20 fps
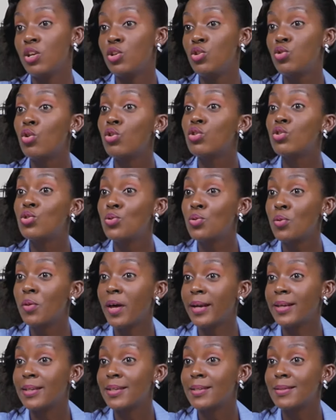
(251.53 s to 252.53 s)
Don't do
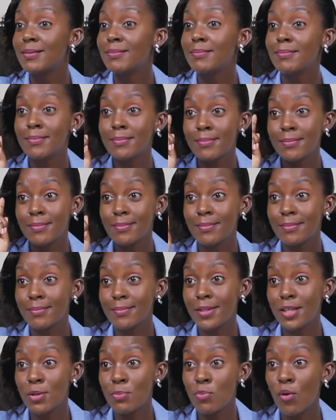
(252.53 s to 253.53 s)
that.
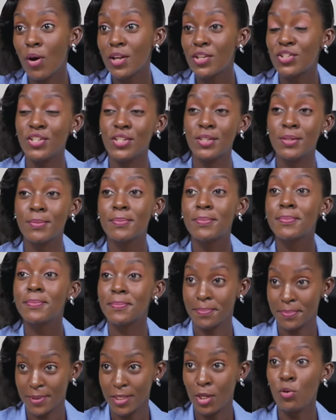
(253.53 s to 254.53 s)
Keep watching.
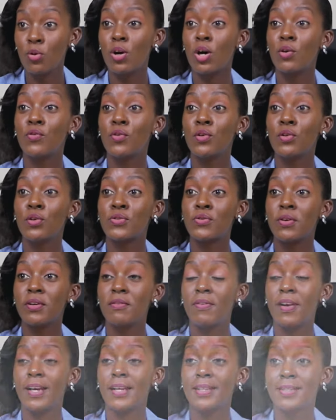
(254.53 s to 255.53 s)
Look out for those
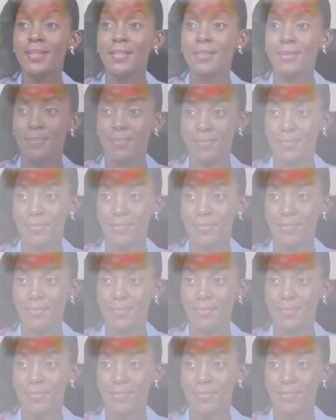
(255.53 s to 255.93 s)
red flags.